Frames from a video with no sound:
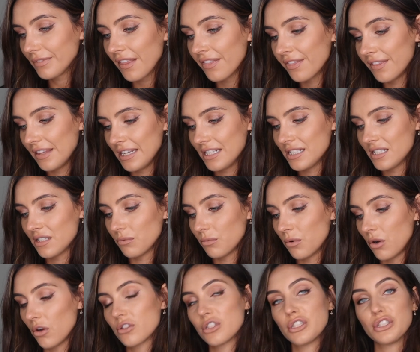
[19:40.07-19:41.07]
This
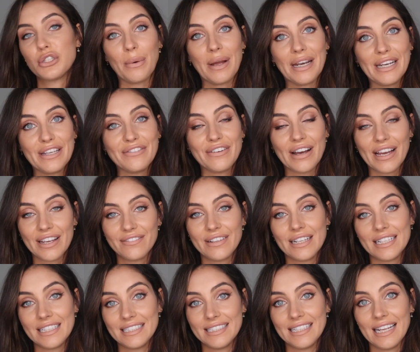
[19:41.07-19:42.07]
was
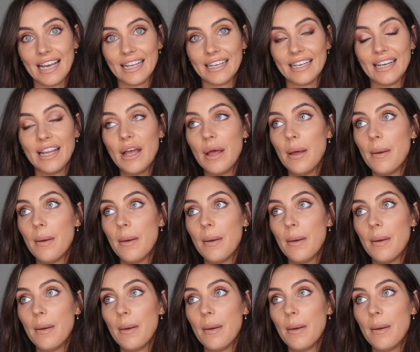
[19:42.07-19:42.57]
$25.99.